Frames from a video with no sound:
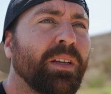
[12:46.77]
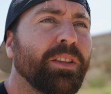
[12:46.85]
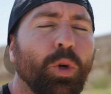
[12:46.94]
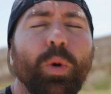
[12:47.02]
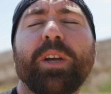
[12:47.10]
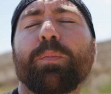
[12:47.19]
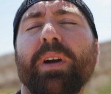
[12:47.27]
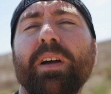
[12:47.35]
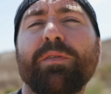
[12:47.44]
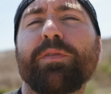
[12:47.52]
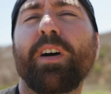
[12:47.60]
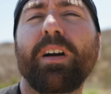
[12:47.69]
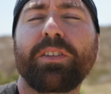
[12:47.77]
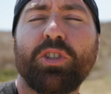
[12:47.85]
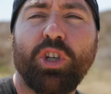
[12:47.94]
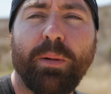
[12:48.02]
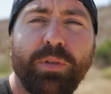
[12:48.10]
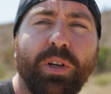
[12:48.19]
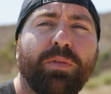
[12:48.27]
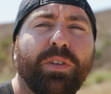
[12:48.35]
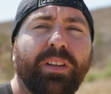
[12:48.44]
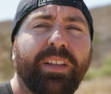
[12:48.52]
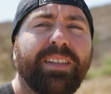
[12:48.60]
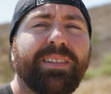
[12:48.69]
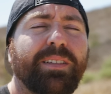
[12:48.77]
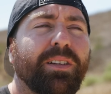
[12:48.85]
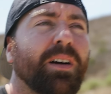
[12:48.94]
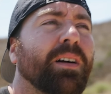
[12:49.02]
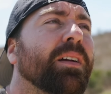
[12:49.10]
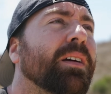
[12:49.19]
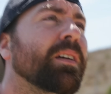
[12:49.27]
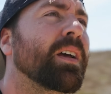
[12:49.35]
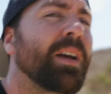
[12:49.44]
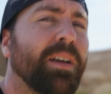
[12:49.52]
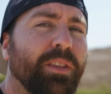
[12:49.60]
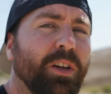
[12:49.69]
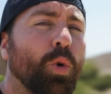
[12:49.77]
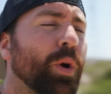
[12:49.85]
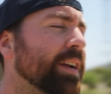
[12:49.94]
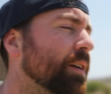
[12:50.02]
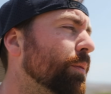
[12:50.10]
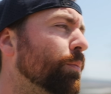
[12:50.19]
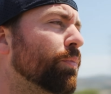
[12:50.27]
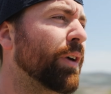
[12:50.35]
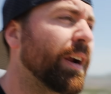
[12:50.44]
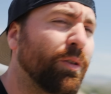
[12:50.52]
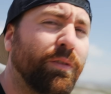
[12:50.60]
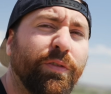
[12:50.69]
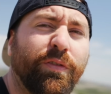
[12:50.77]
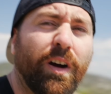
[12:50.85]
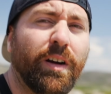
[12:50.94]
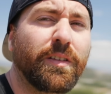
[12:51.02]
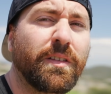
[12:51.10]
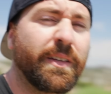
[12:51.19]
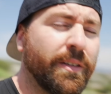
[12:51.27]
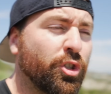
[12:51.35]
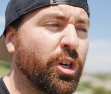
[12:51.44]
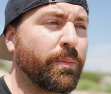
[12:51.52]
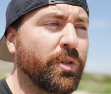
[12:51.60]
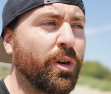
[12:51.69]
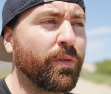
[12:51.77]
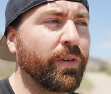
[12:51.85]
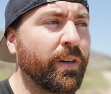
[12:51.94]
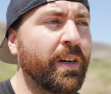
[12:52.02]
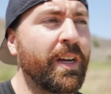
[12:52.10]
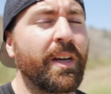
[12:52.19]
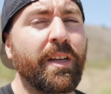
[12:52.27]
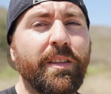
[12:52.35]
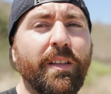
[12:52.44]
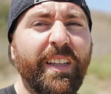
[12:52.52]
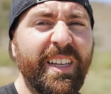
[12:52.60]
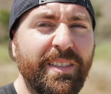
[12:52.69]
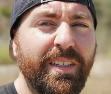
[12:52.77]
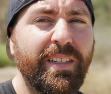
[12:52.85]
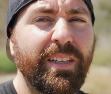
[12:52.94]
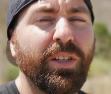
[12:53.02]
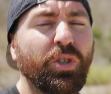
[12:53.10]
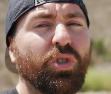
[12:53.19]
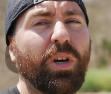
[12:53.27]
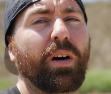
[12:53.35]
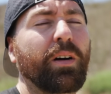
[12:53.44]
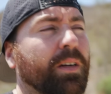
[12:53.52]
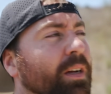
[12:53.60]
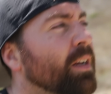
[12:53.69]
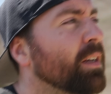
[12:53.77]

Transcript: The quick brown fox jumps over the lazy dog. The quick brown fox jumps over the lazy dog.